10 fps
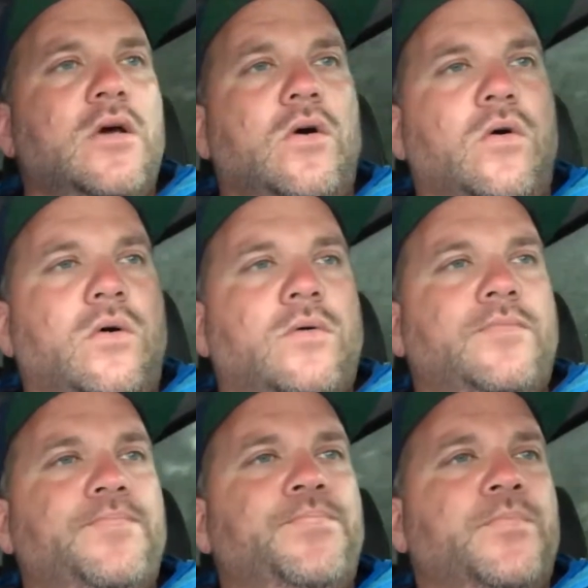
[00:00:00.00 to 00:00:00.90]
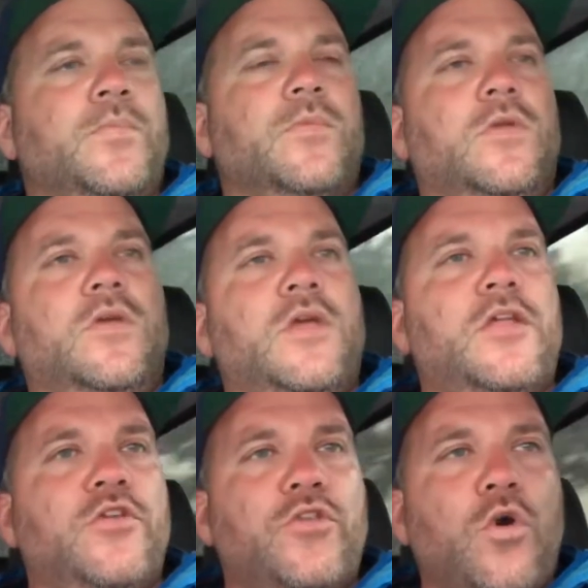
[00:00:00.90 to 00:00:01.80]
and
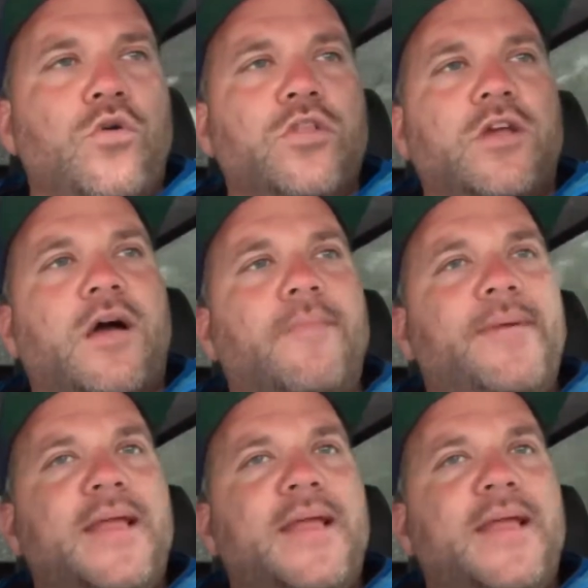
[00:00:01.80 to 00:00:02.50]
you're the owner of the company,